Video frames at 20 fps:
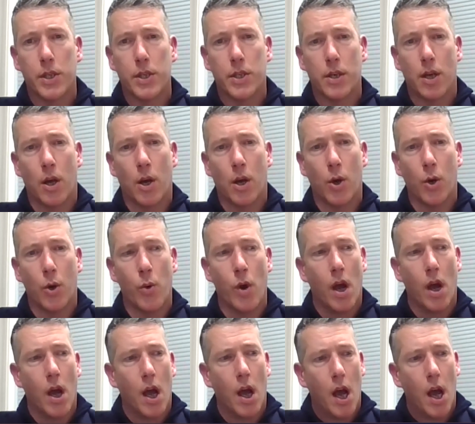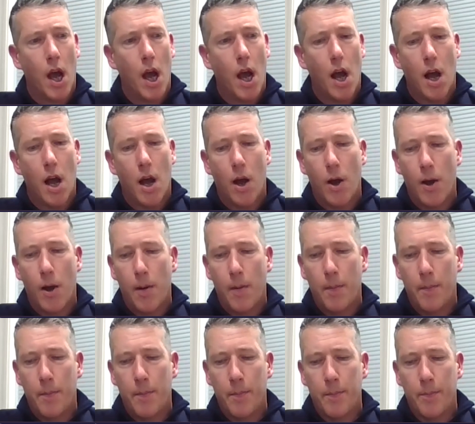So
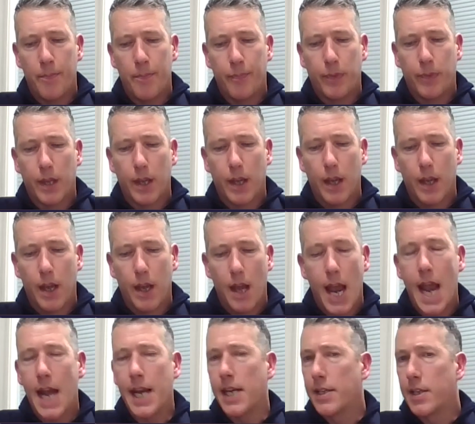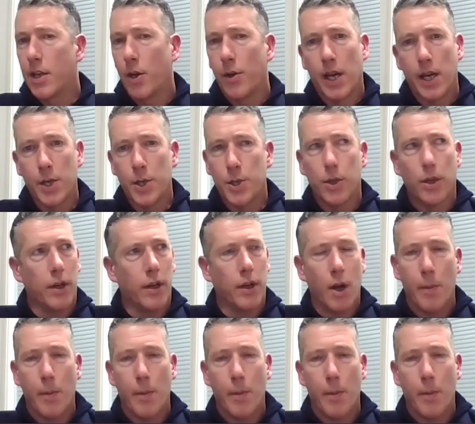any donation,